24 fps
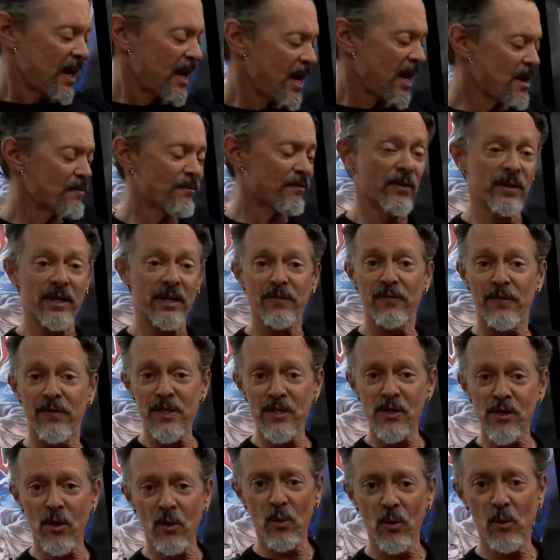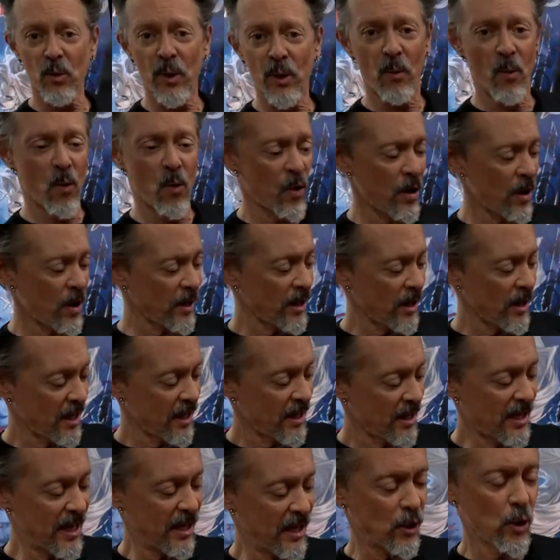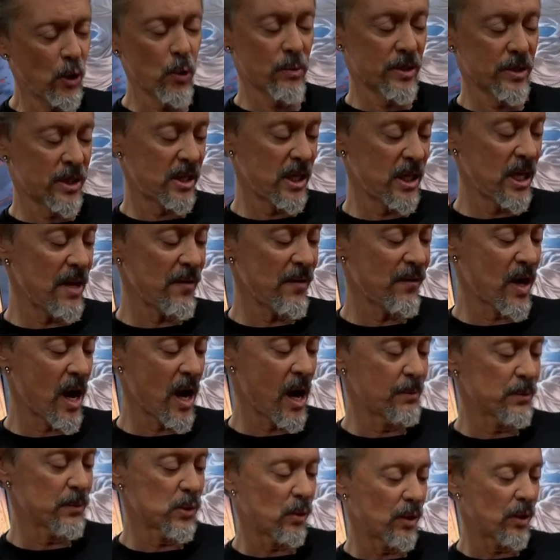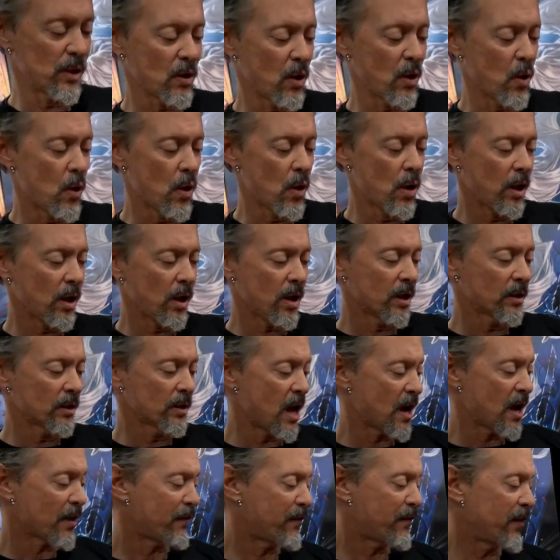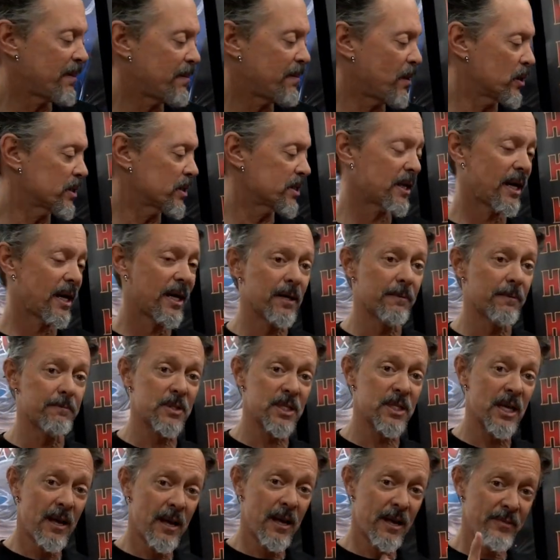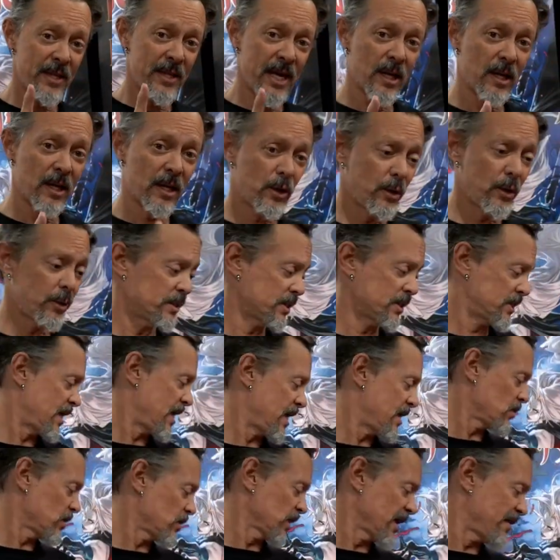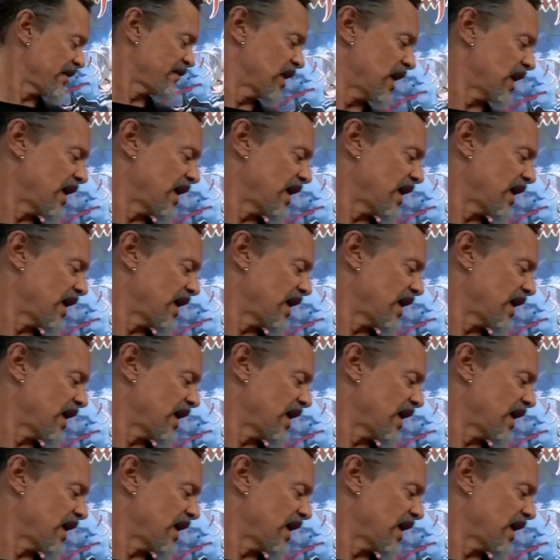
Every physical reward that you receive comes with all unlocked free bonus items. That includes ten or eleven